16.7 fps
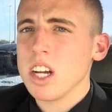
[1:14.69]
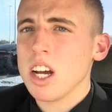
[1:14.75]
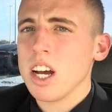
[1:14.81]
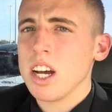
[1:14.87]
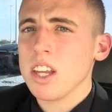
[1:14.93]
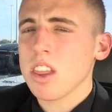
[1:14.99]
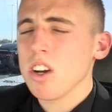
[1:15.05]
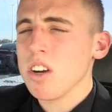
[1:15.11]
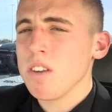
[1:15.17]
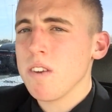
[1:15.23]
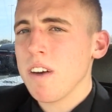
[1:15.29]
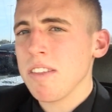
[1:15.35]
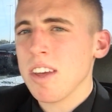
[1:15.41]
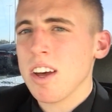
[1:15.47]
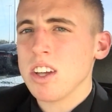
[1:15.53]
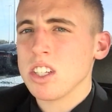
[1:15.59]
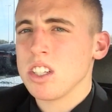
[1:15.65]

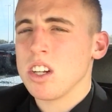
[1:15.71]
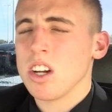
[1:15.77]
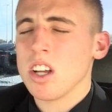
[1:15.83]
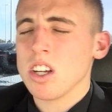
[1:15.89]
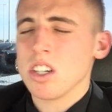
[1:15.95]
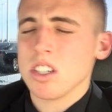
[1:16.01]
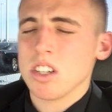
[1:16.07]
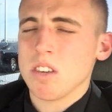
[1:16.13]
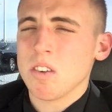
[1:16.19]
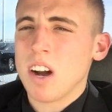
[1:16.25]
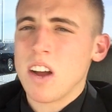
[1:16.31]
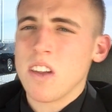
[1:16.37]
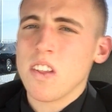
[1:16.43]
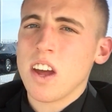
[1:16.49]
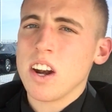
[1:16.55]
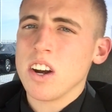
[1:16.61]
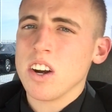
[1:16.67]
$35,000
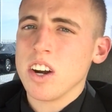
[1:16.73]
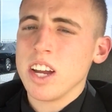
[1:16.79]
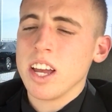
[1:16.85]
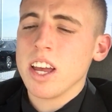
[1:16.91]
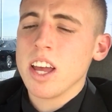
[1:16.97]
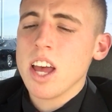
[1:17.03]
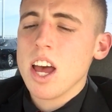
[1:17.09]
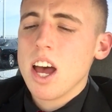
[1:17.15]
around that area.